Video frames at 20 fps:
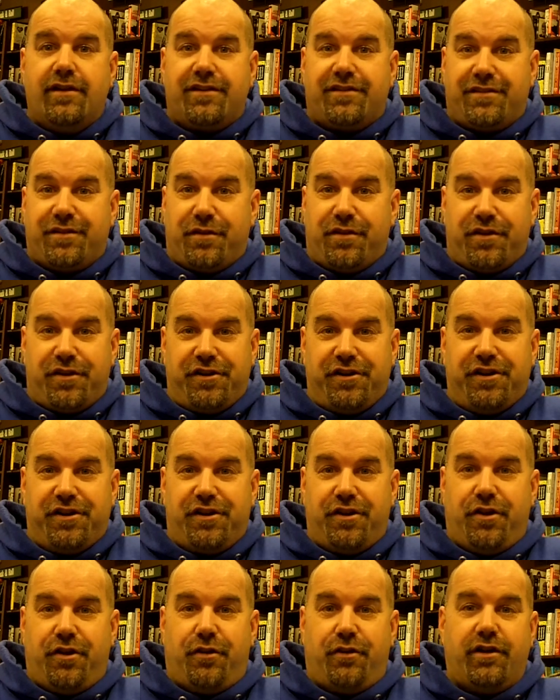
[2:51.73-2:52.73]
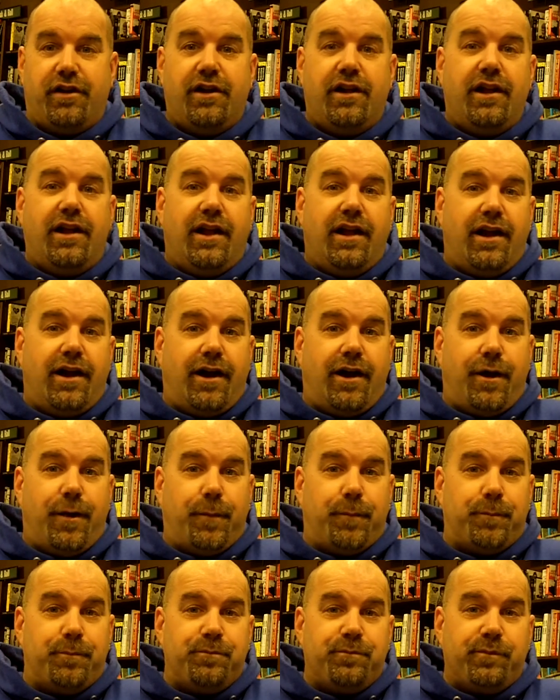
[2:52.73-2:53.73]
So there you go.
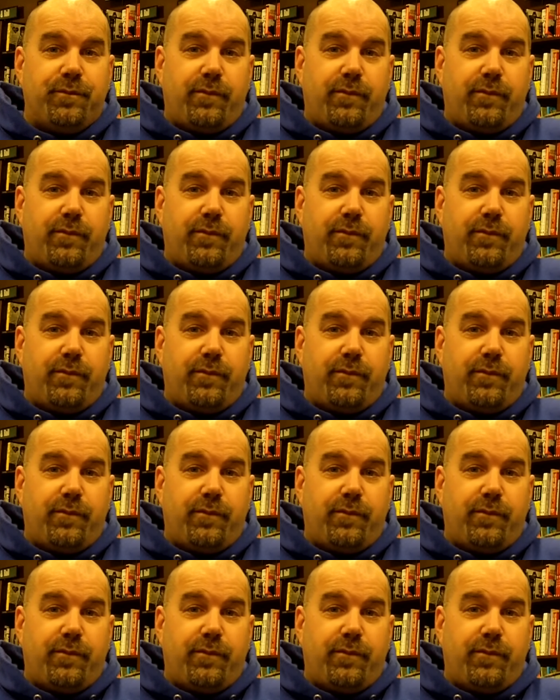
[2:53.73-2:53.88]
Um,